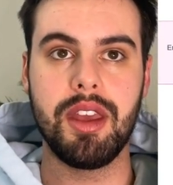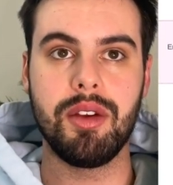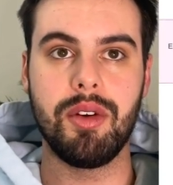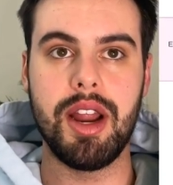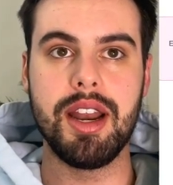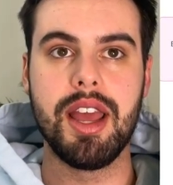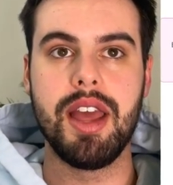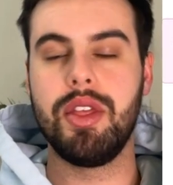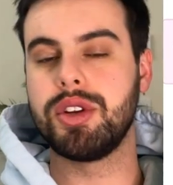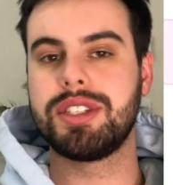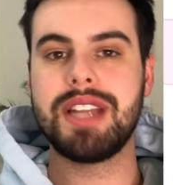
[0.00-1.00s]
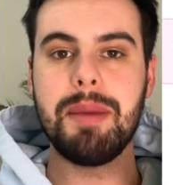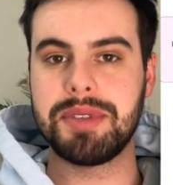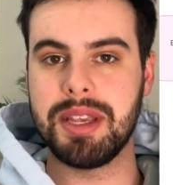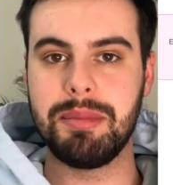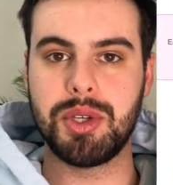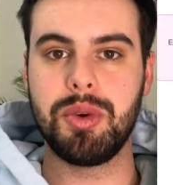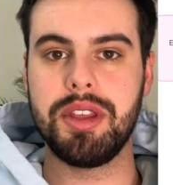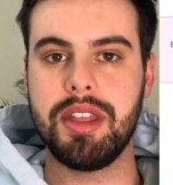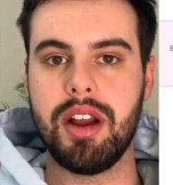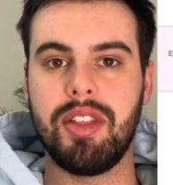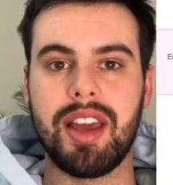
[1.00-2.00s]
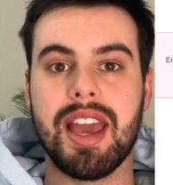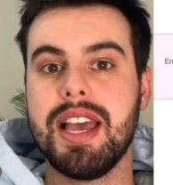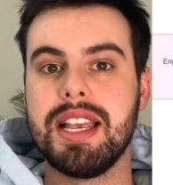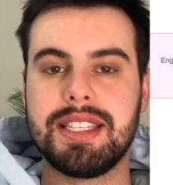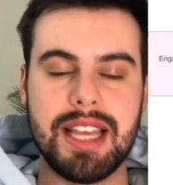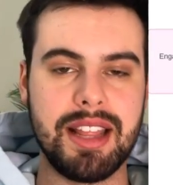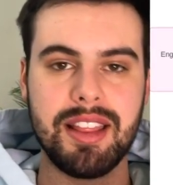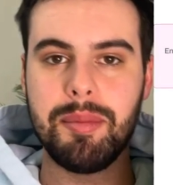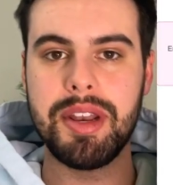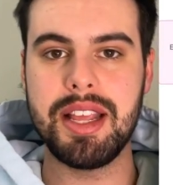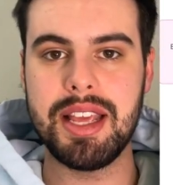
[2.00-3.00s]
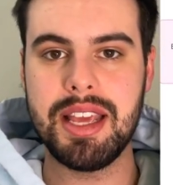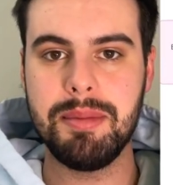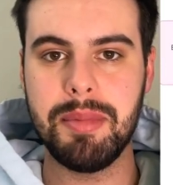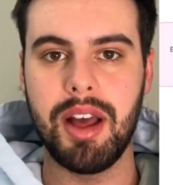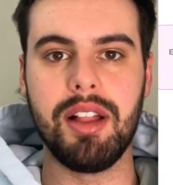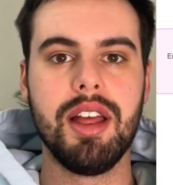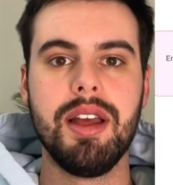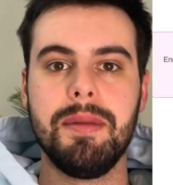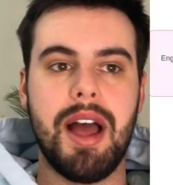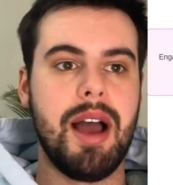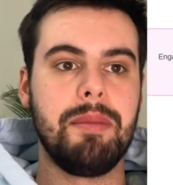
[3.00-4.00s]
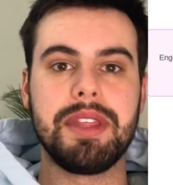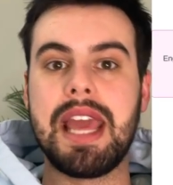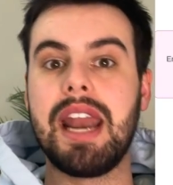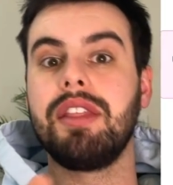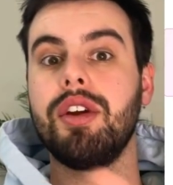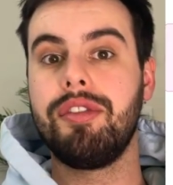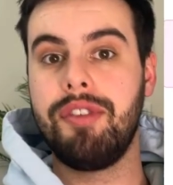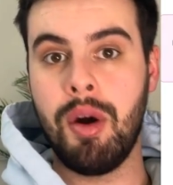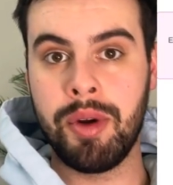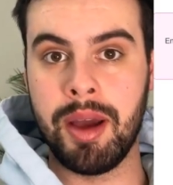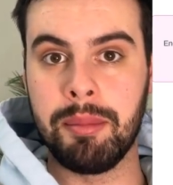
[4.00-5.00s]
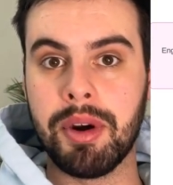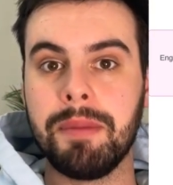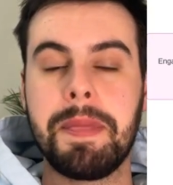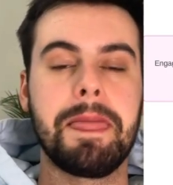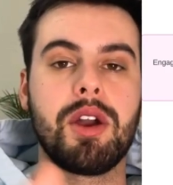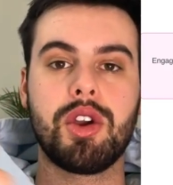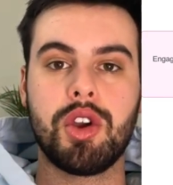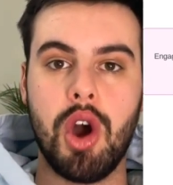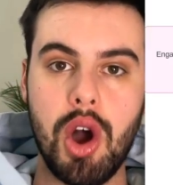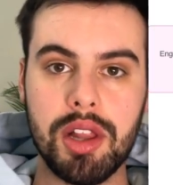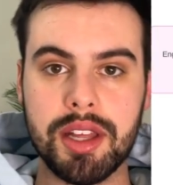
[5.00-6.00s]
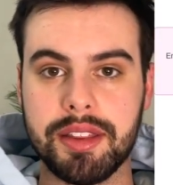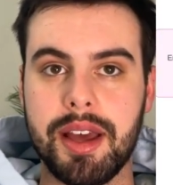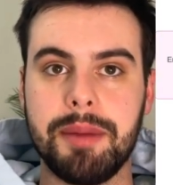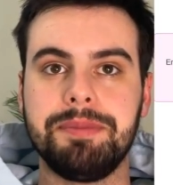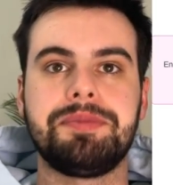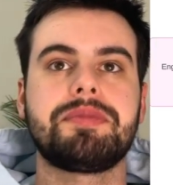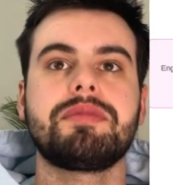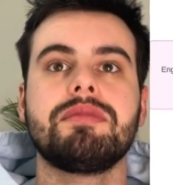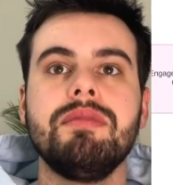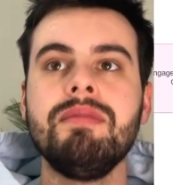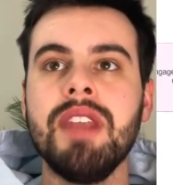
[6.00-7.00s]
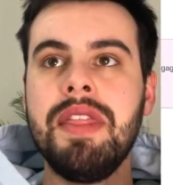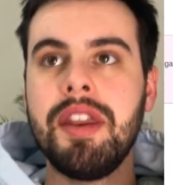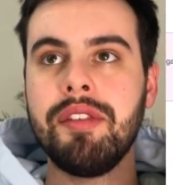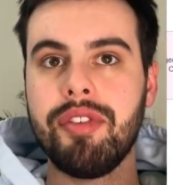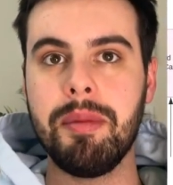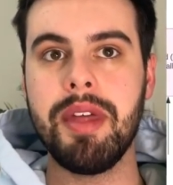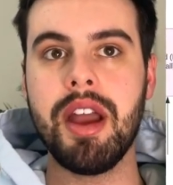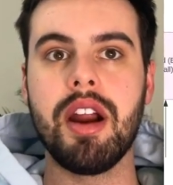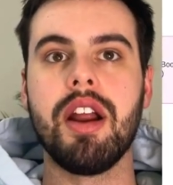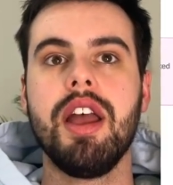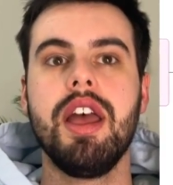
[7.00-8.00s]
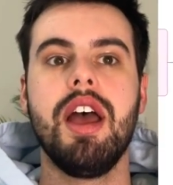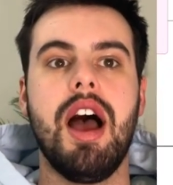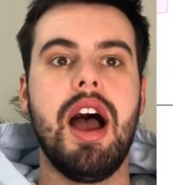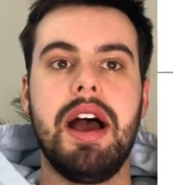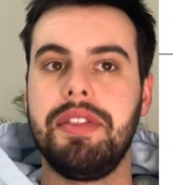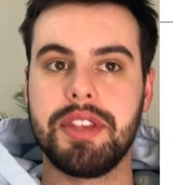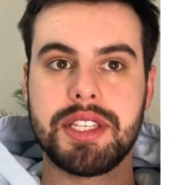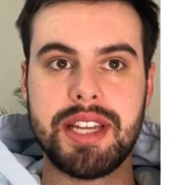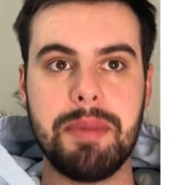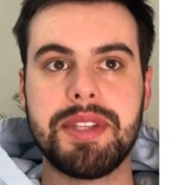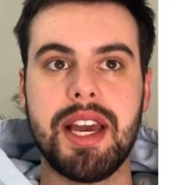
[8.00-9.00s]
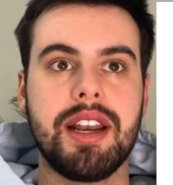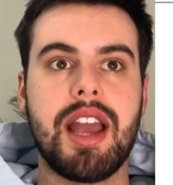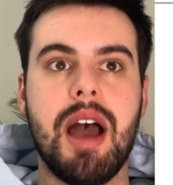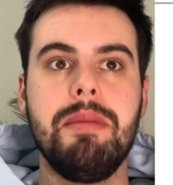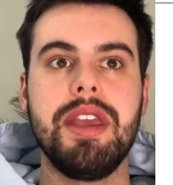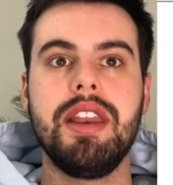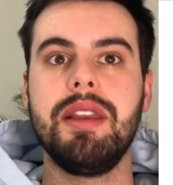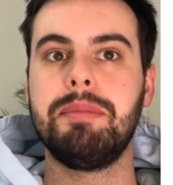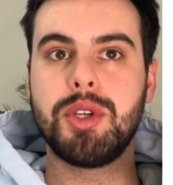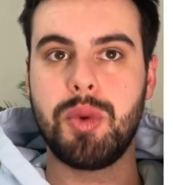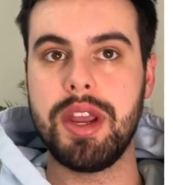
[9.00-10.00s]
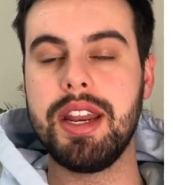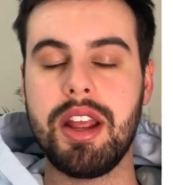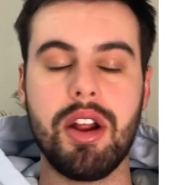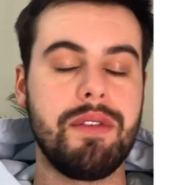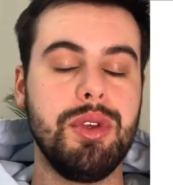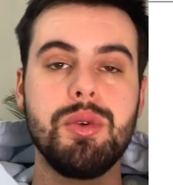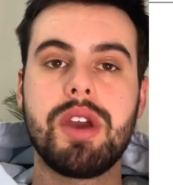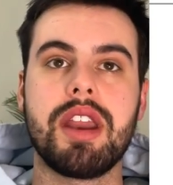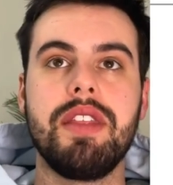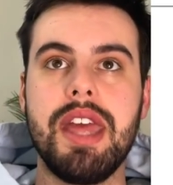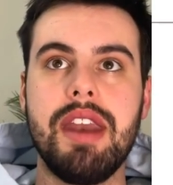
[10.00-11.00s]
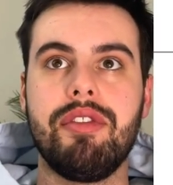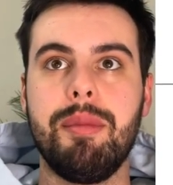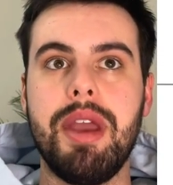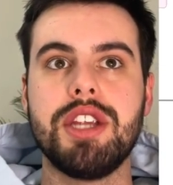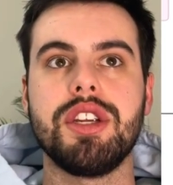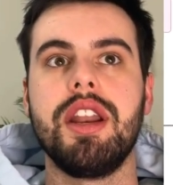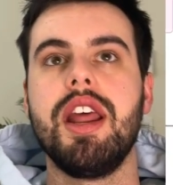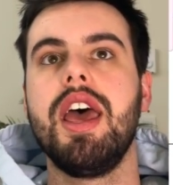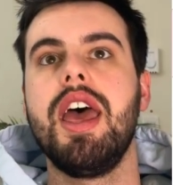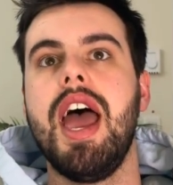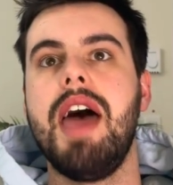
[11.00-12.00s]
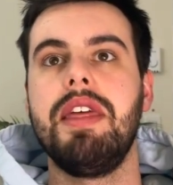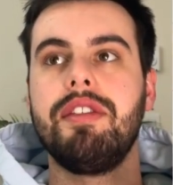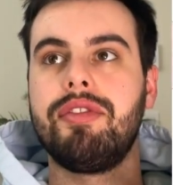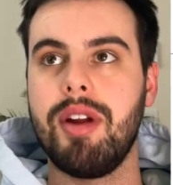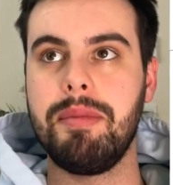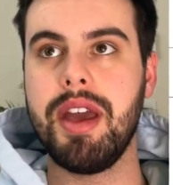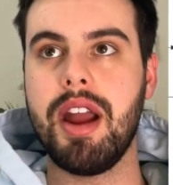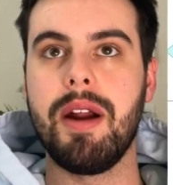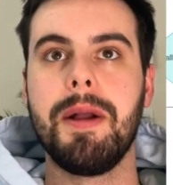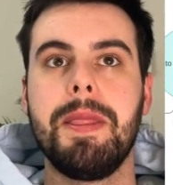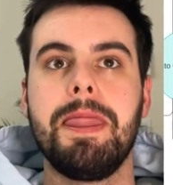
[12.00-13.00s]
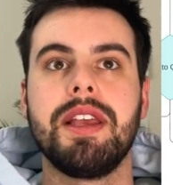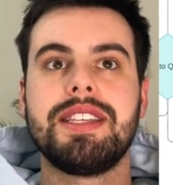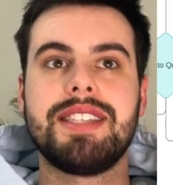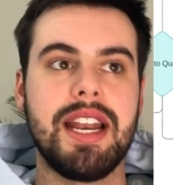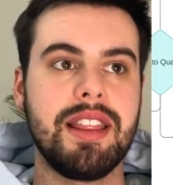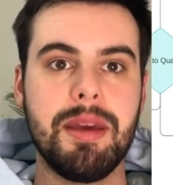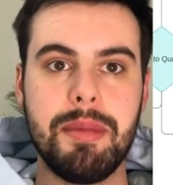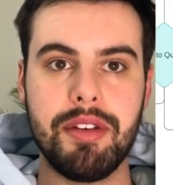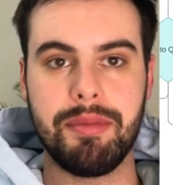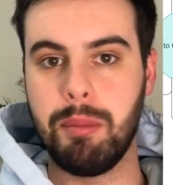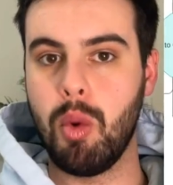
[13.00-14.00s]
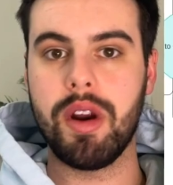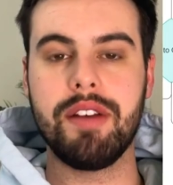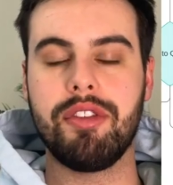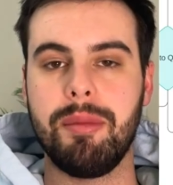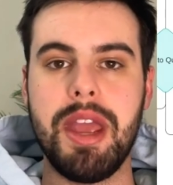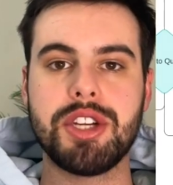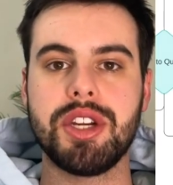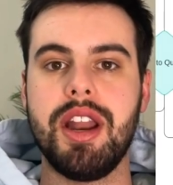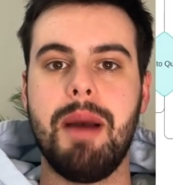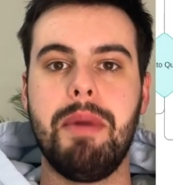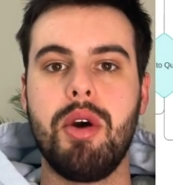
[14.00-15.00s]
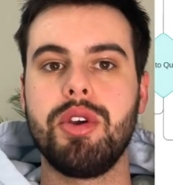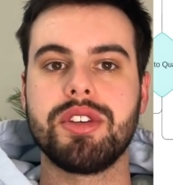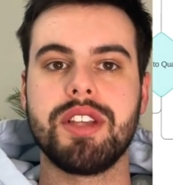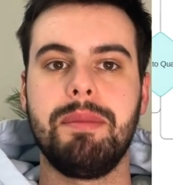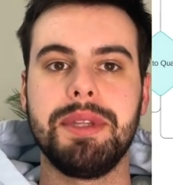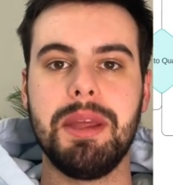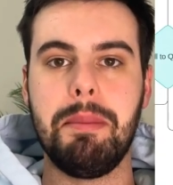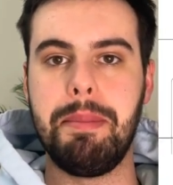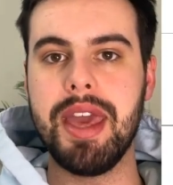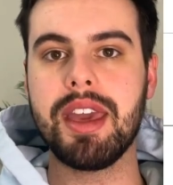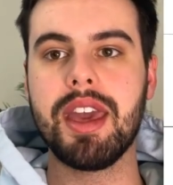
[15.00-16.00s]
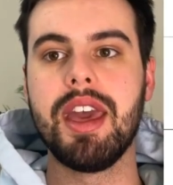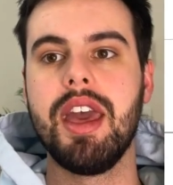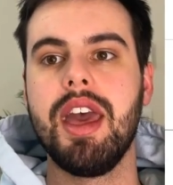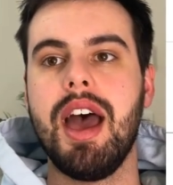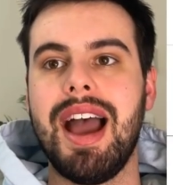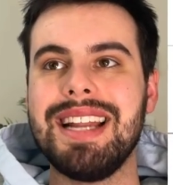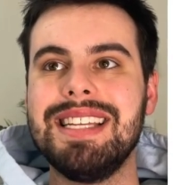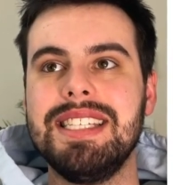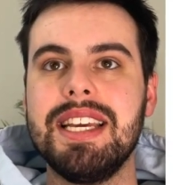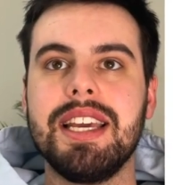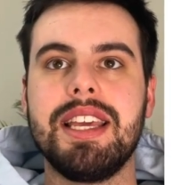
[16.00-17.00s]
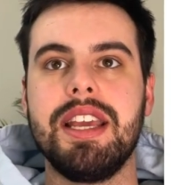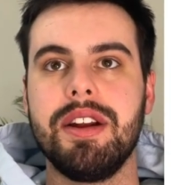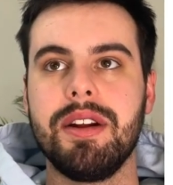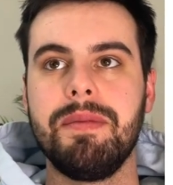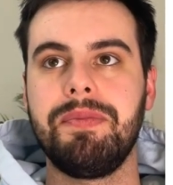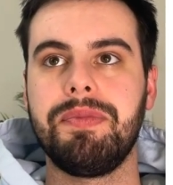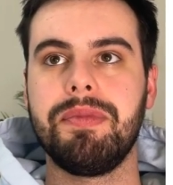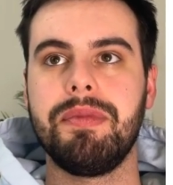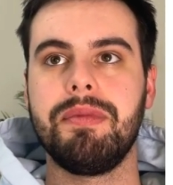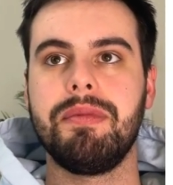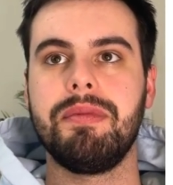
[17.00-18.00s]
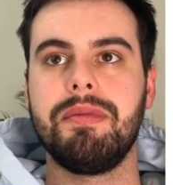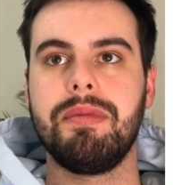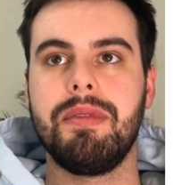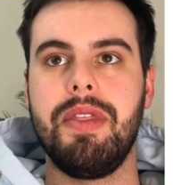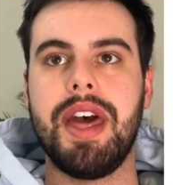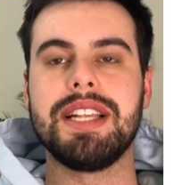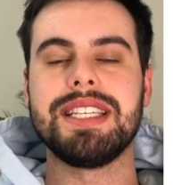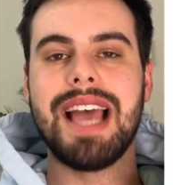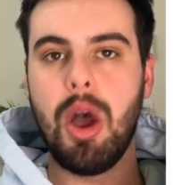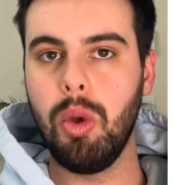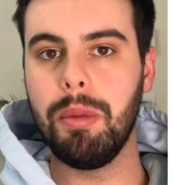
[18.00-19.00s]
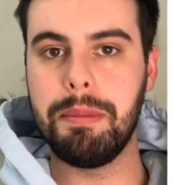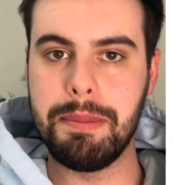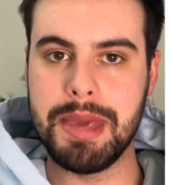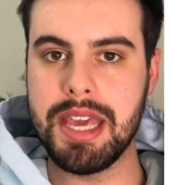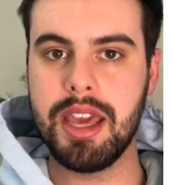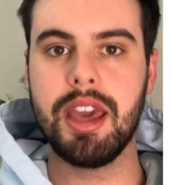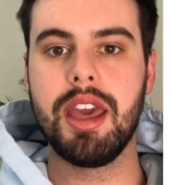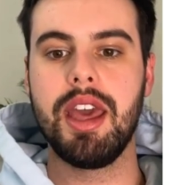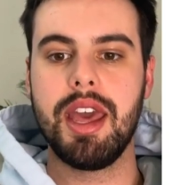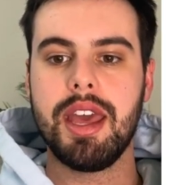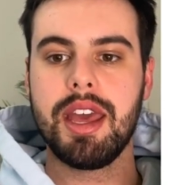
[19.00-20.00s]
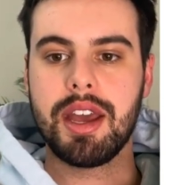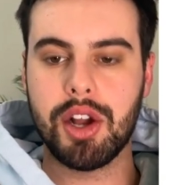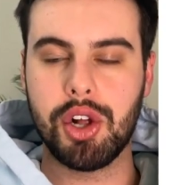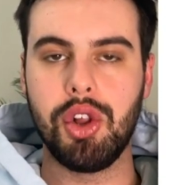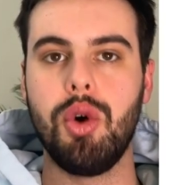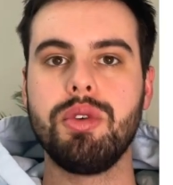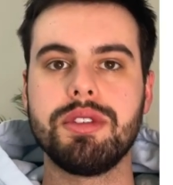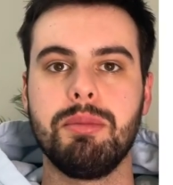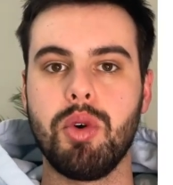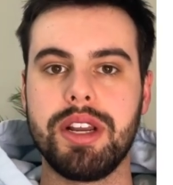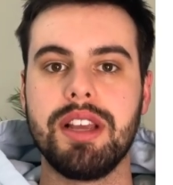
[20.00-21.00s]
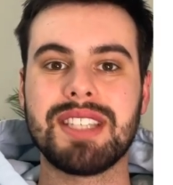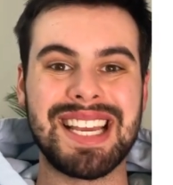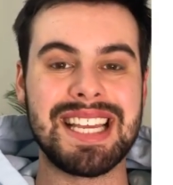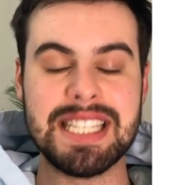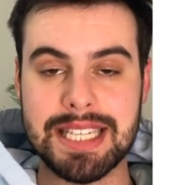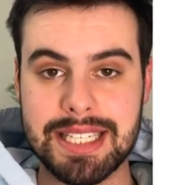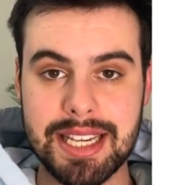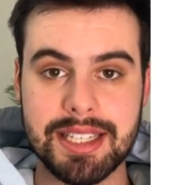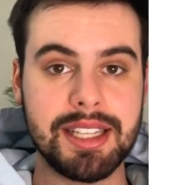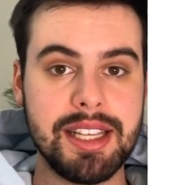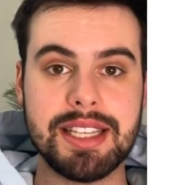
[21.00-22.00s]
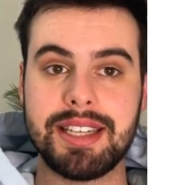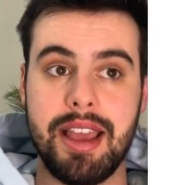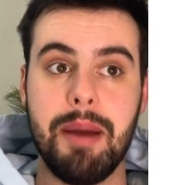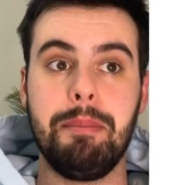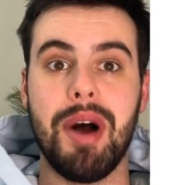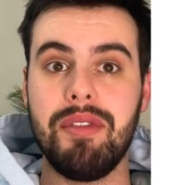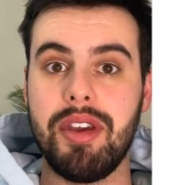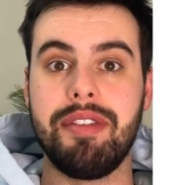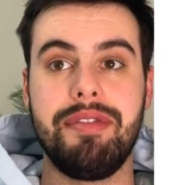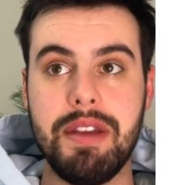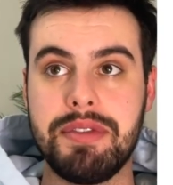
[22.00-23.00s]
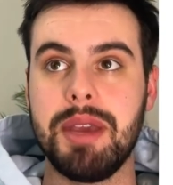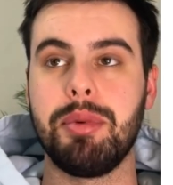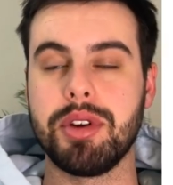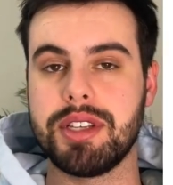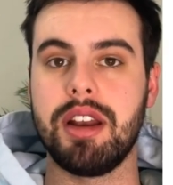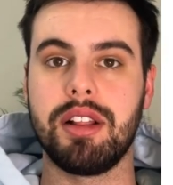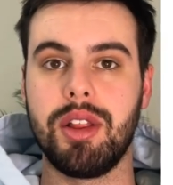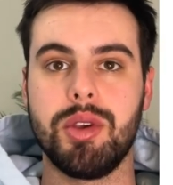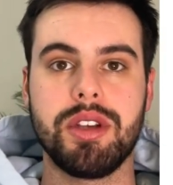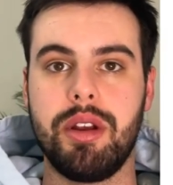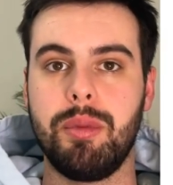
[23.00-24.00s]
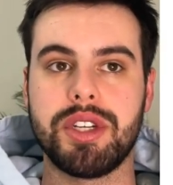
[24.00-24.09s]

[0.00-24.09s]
right? There's steps in between there, like sending them an email, getting their phone number, calling them. And then from there, the steps that come in between here of you getting the information. And then from there, sending them more information about yourself. But the big idea here that has helped me close more deals and consistently stay above a 50% close rate, which